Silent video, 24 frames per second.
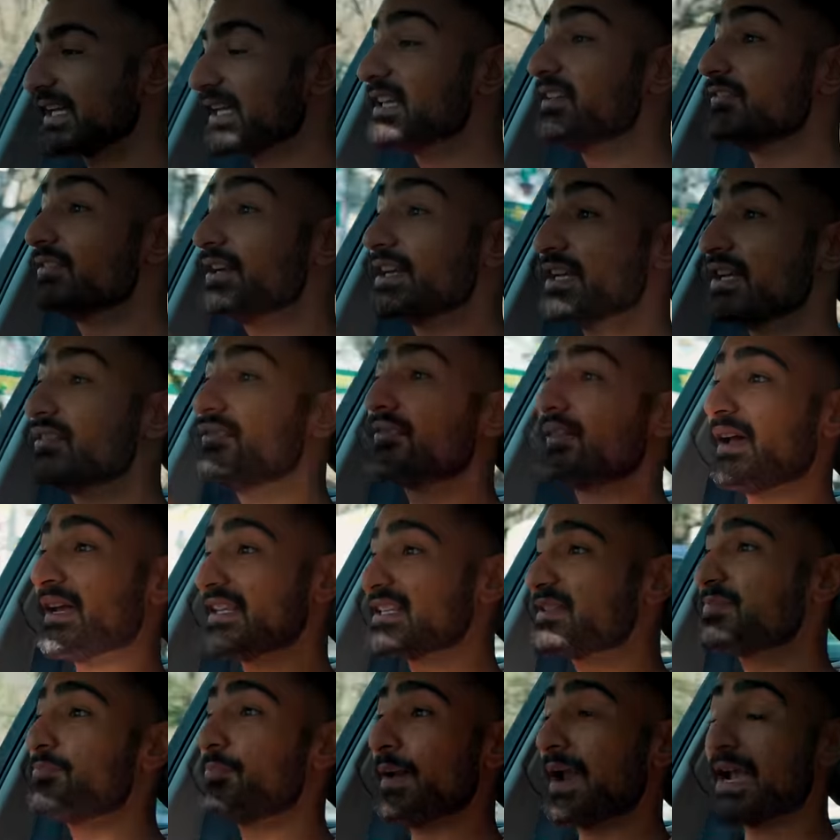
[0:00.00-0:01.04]
even if I
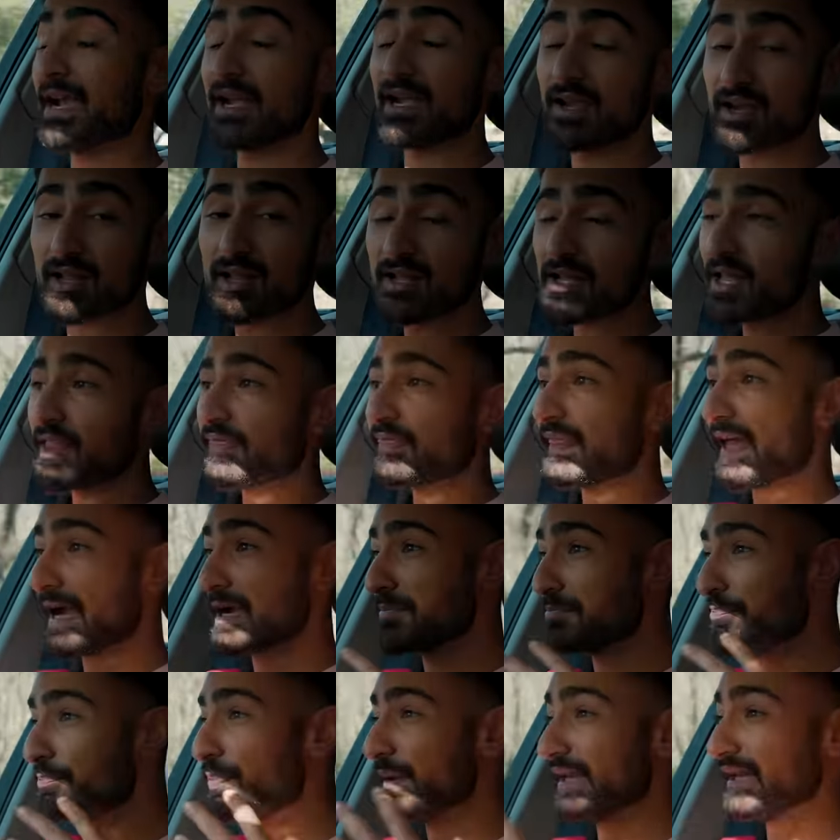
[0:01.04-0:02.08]
spend
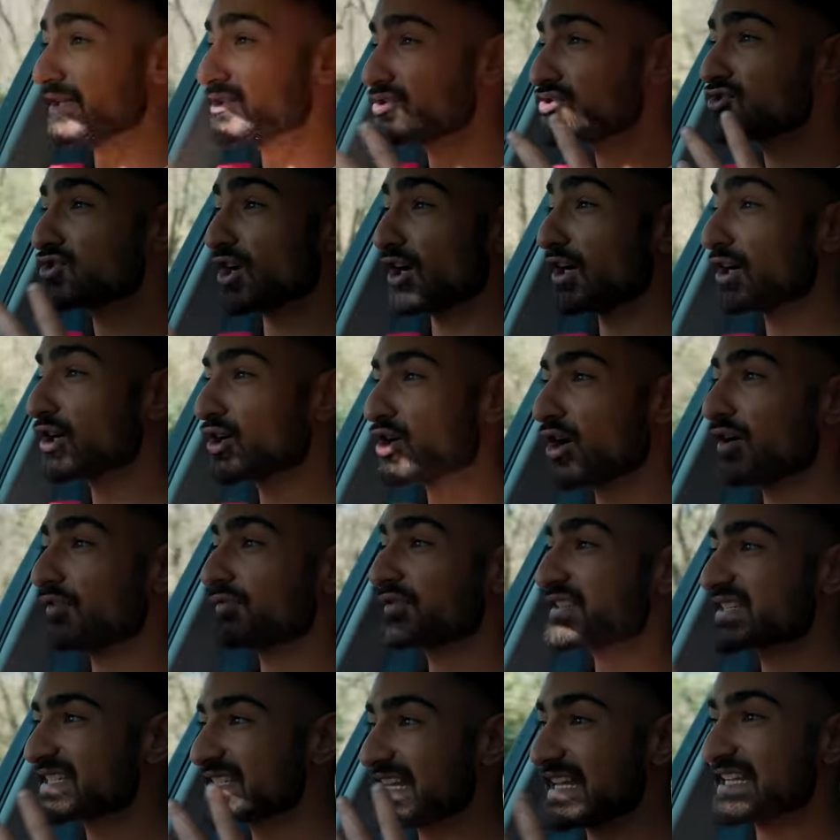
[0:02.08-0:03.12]
that big chunk
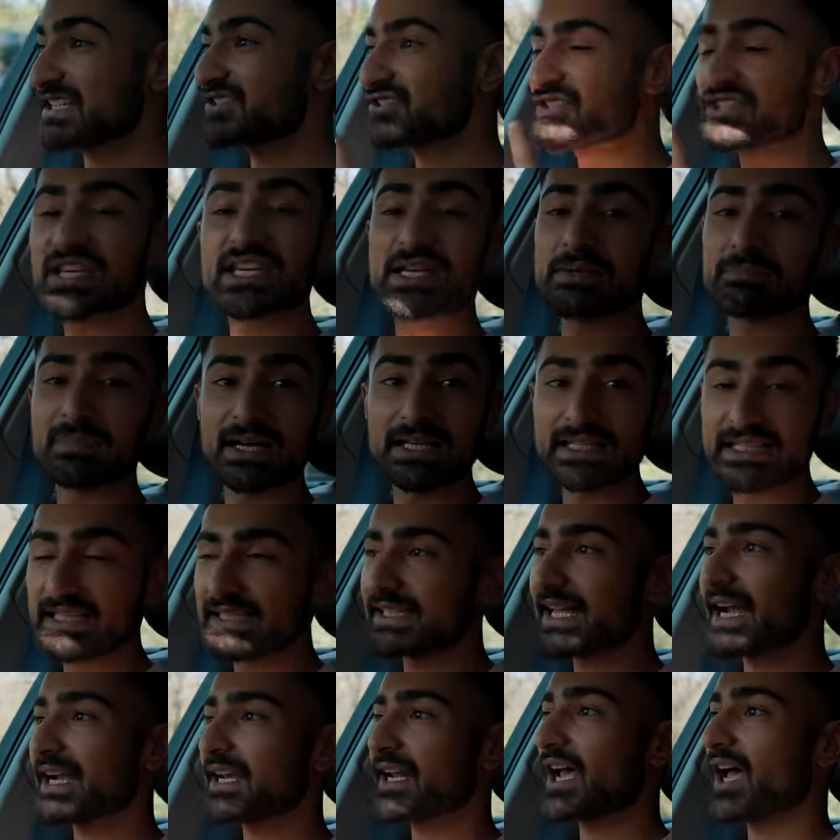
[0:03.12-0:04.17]
of stage 3 money
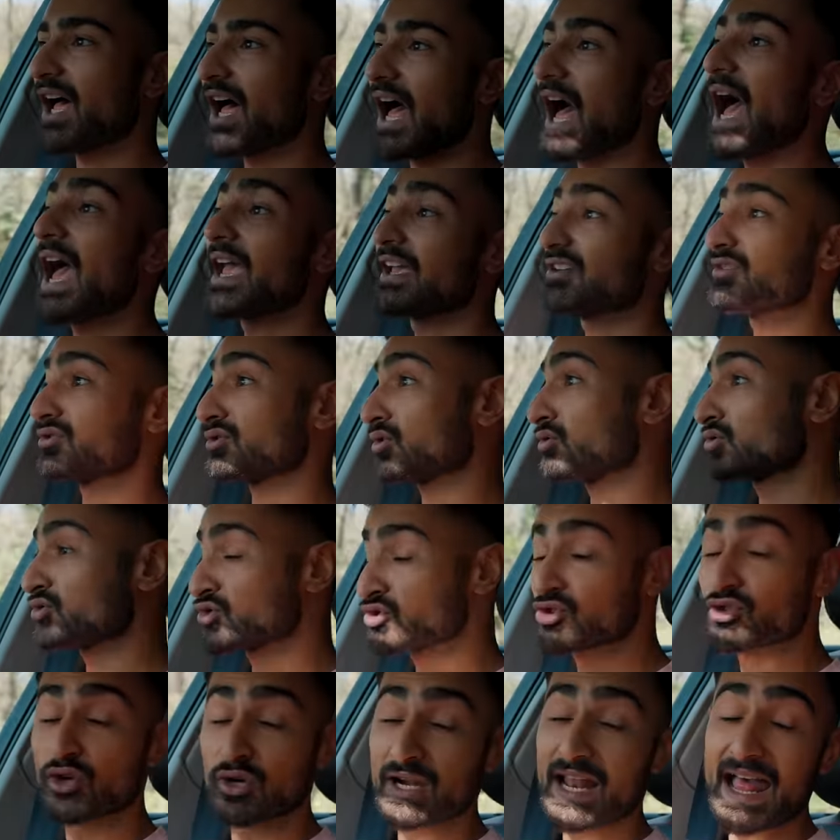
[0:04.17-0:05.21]
that I
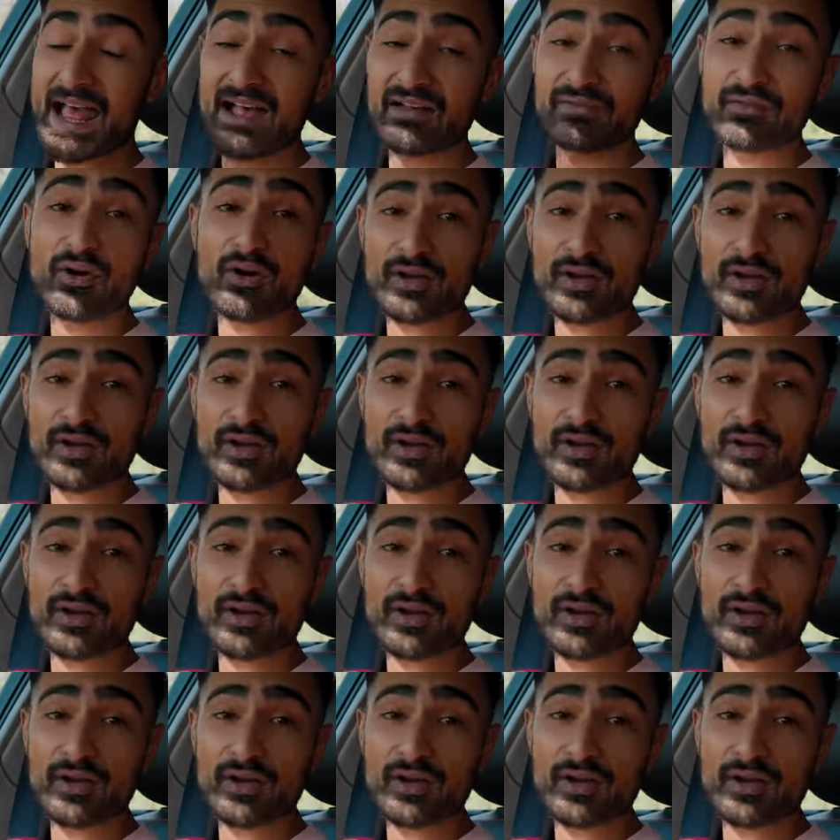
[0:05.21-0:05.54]
should have